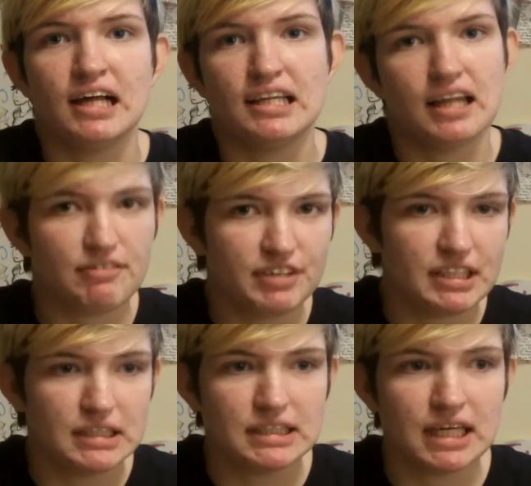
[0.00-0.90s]
a
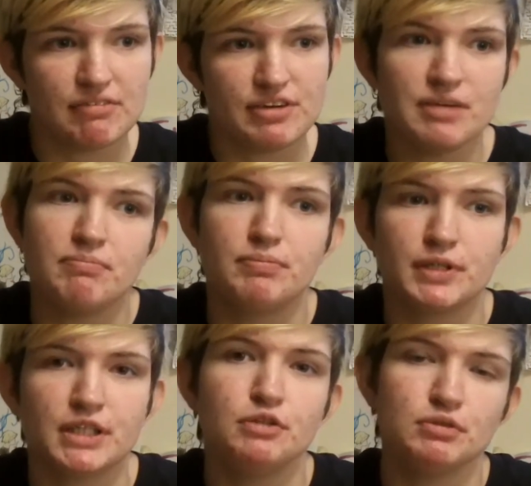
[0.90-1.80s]
lovey-dovey
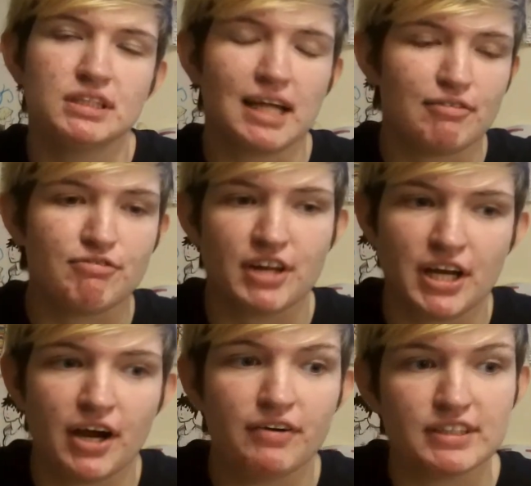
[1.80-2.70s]
cute stuff
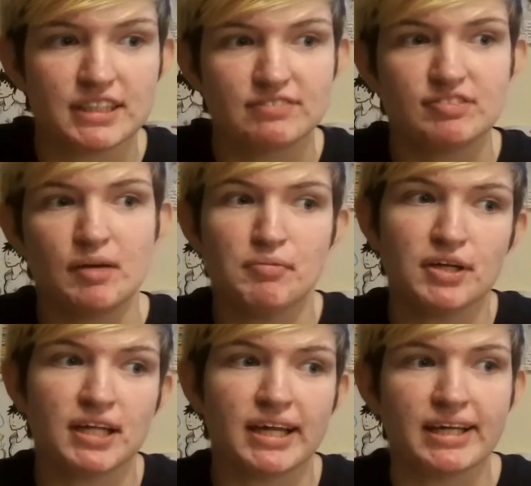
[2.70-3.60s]
video. Because if
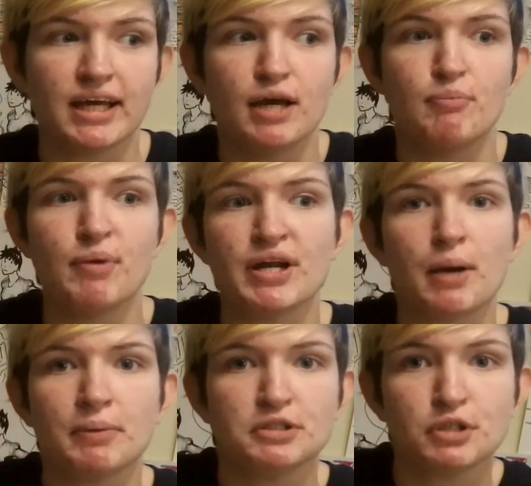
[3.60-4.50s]
someone like might
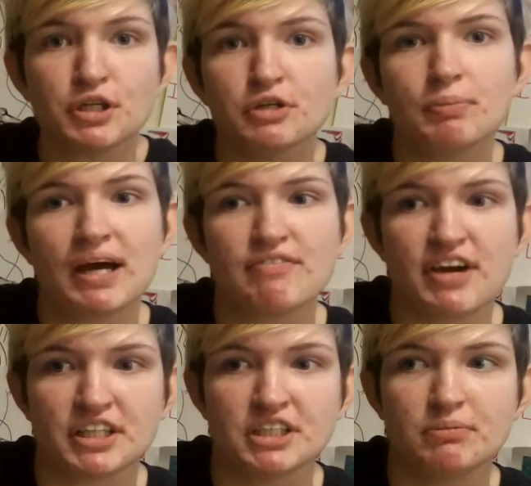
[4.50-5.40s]
not be triggered by
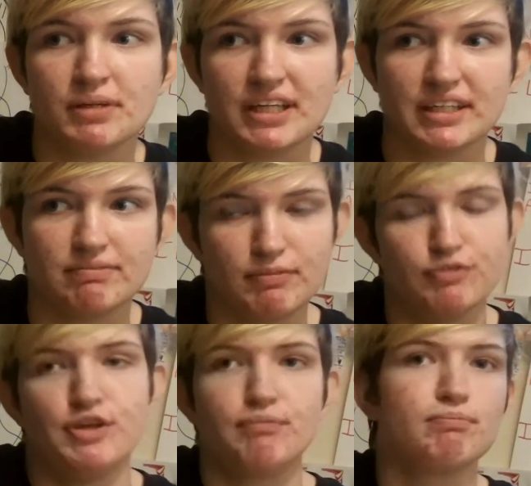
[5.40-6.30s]
affection, but like
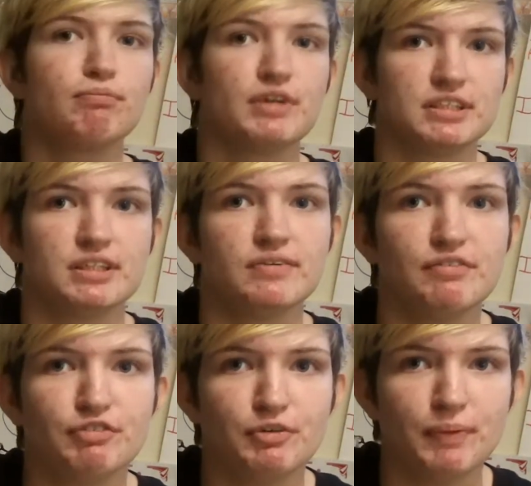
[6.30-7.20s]
they recently
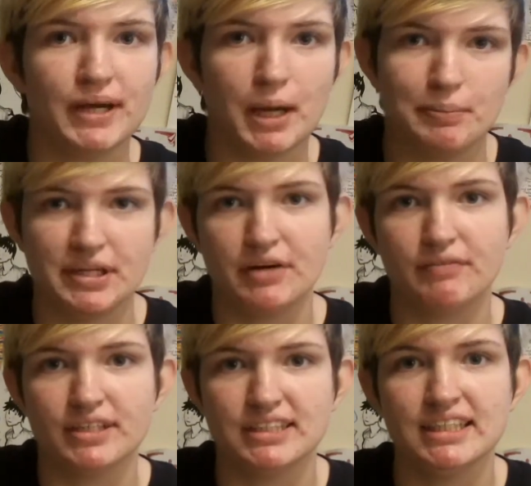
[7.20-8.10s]
went through a breakup and they don't
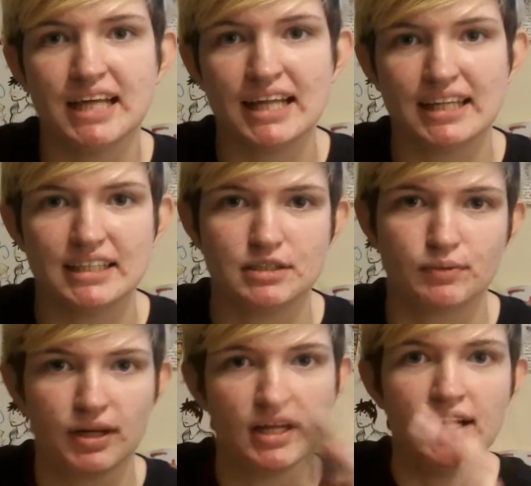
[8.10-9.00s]
want to see that, and I just
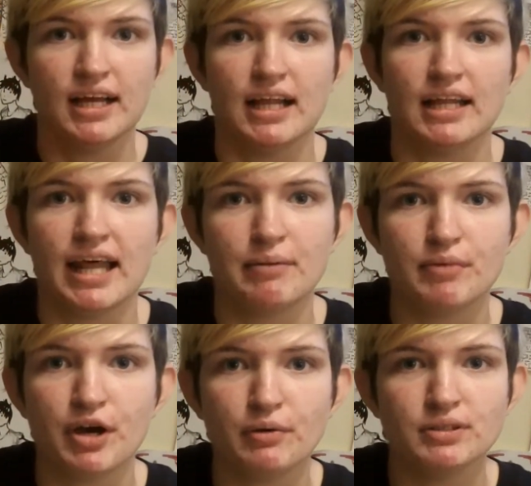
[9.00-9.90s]
want to let them
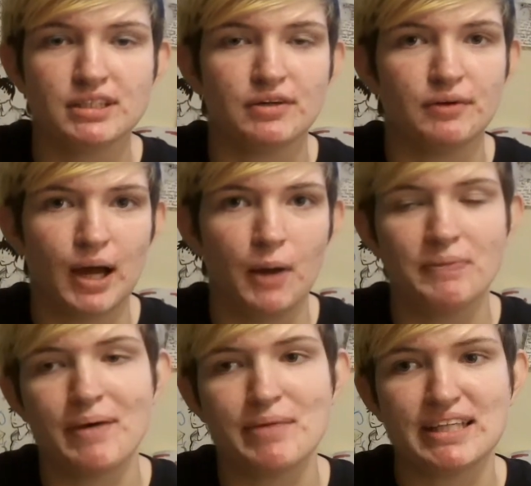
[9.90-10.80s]
know. So I hope
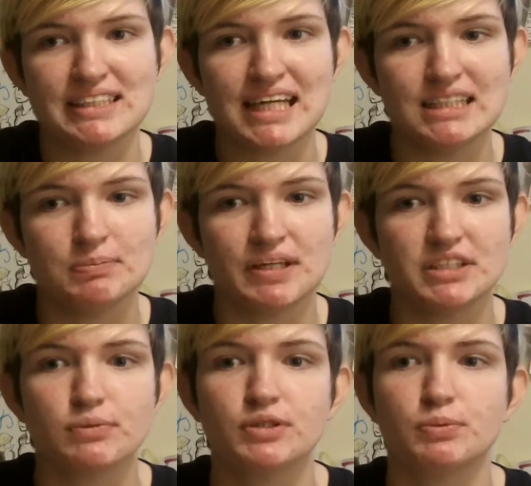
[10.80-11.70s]
that makes sense. But I
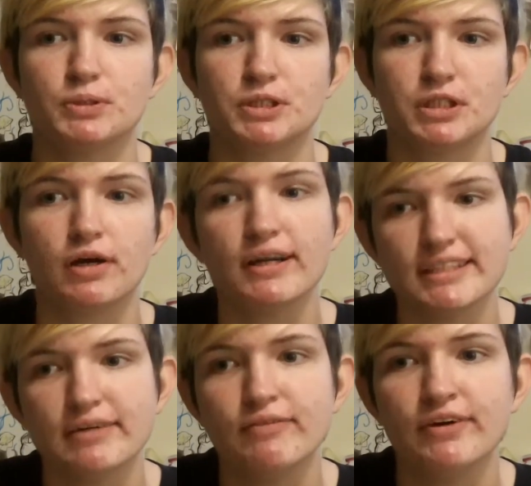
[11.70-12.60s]
just want to switch it to
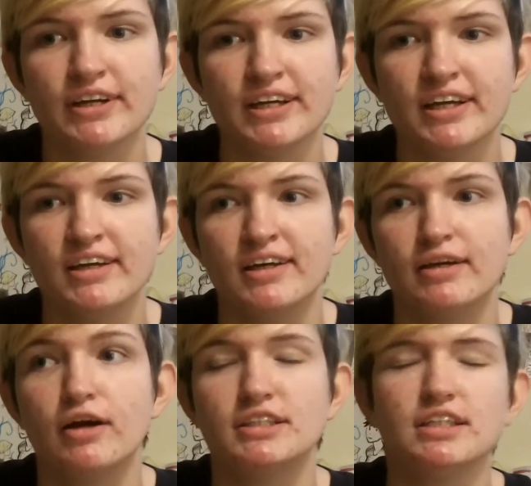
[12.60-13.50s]
content warning
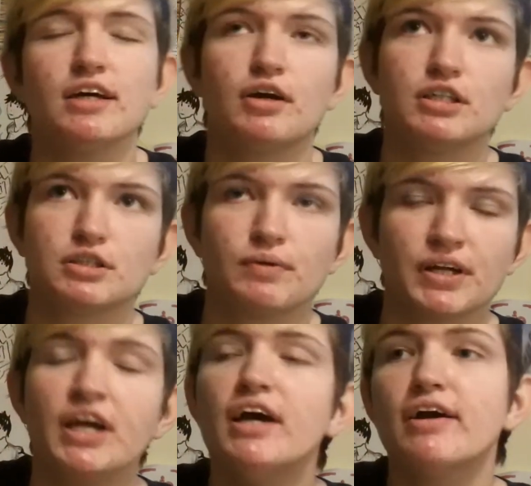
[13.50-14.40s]
con not content
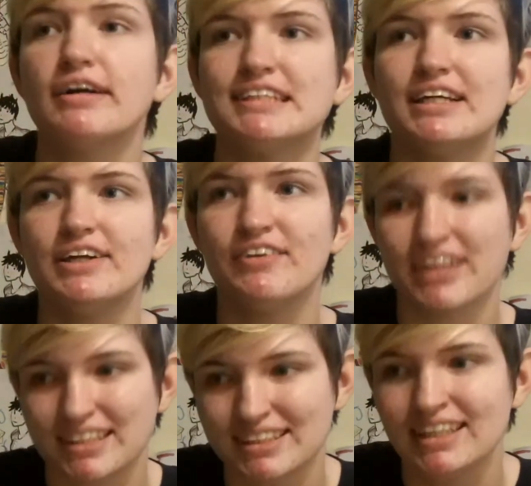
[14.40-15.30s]
warning, content
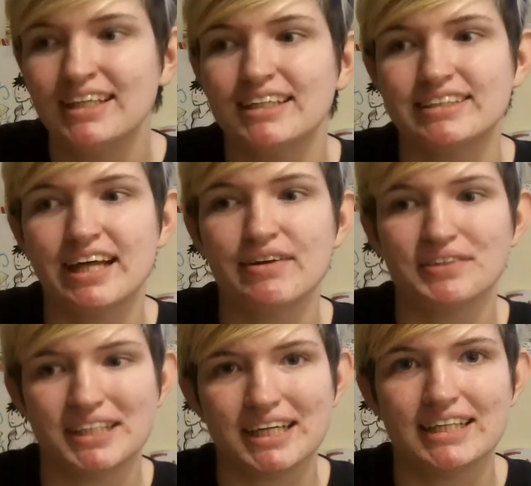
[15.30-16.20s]
notice, because not
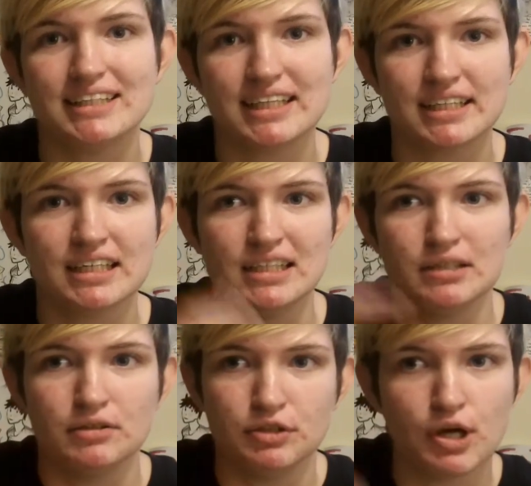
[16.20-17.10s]
everything I like
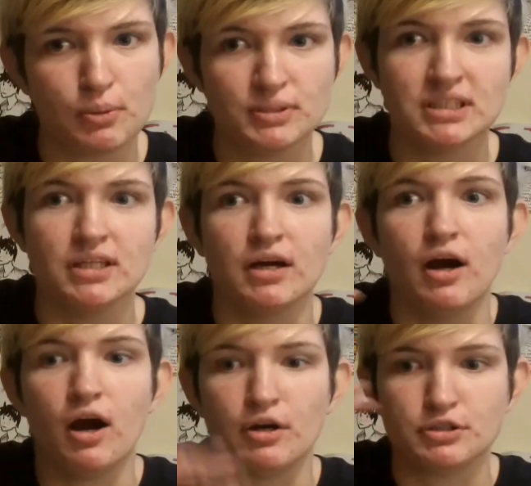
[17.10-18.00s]
note
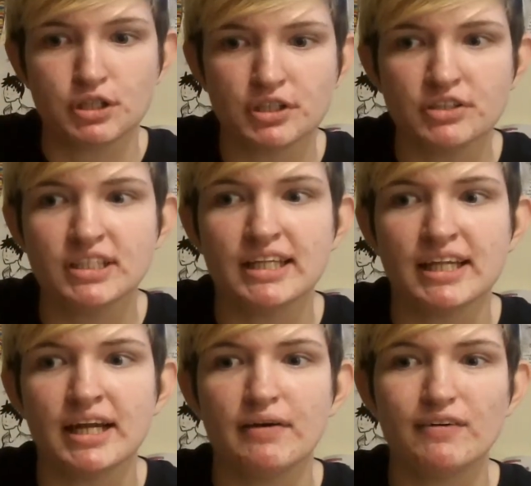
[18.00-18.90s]
are triggers. And
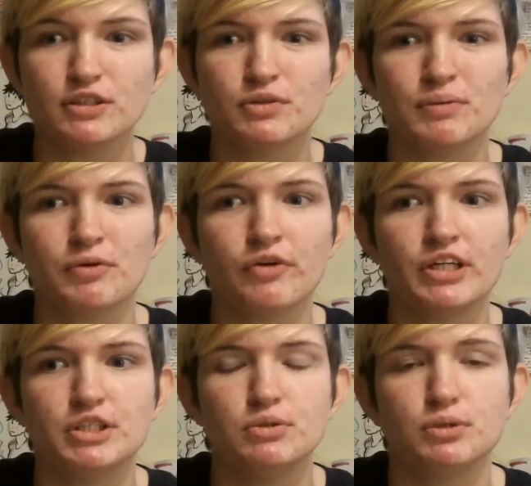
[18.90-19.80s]
then I also am
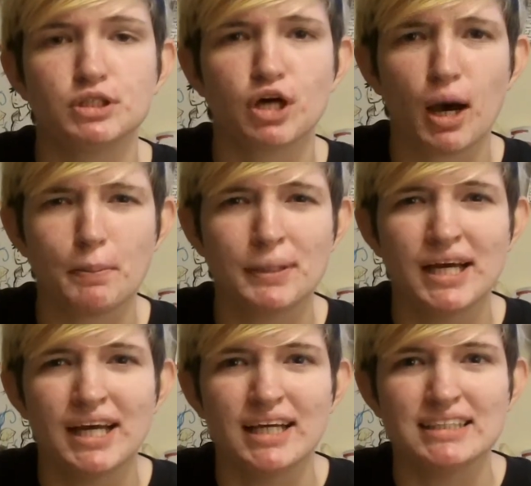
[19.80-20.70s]
going to stop
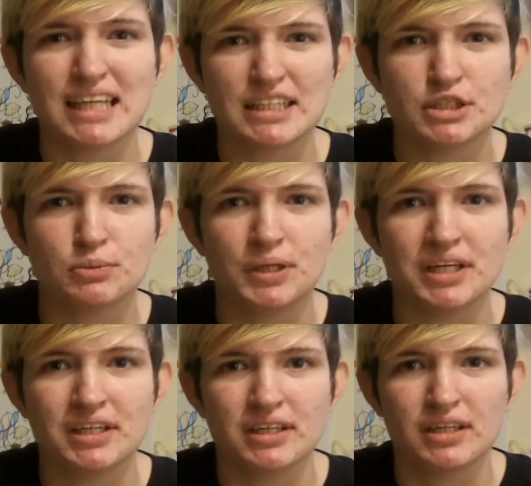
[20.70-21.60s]

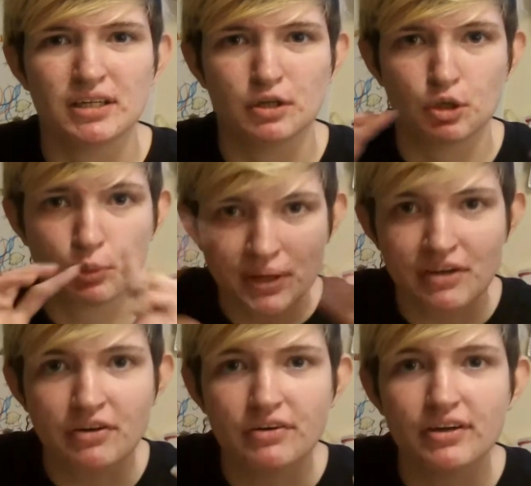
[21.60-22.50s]
censoring queer